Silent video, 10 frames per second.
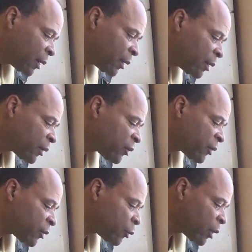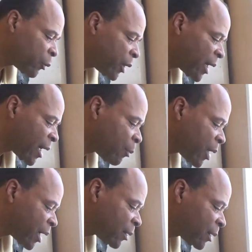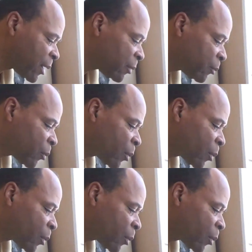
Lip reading: this isn't what we had back then.